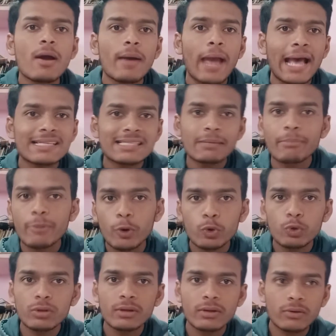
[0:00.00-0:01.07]
as compared to
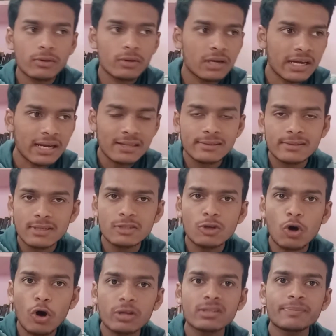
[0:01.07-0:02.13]
the currencies
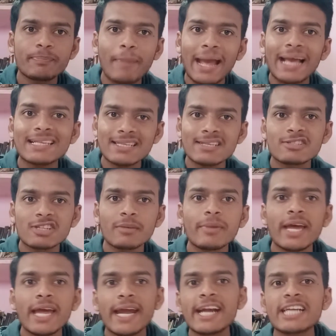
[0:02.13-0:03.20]
or this bank system,
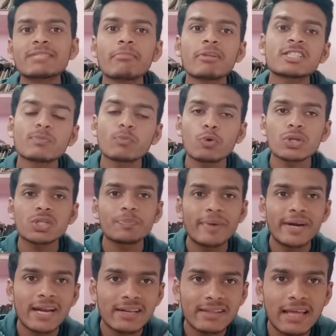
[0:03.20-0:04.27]
it is much more
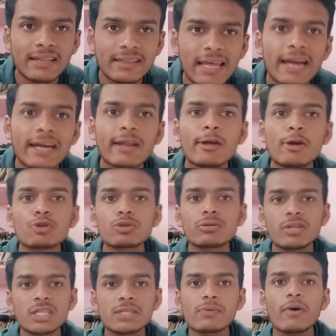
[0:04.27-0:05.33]
speeder than that. So
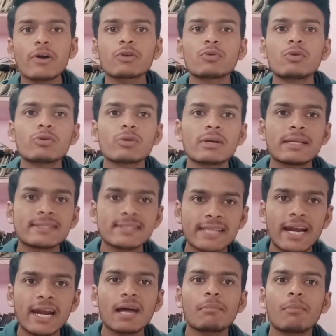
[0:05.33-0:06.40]
this is what you need to
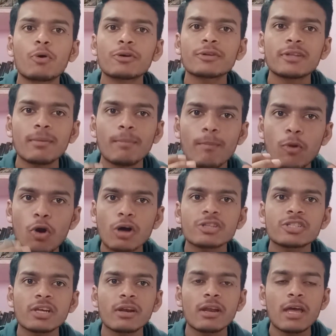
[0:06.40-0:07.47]
understand about the
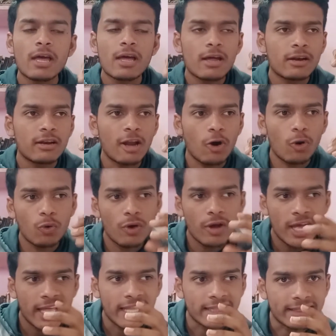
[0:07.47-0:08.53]
blockchain. Now,
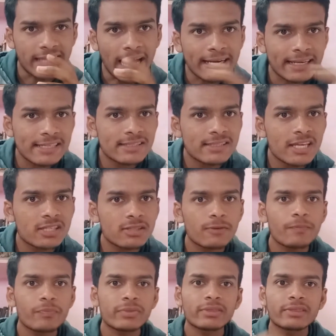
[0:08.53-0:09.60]
that is this
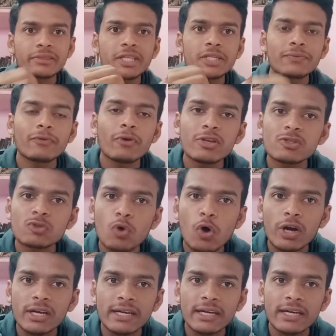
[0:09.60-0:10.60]
video is not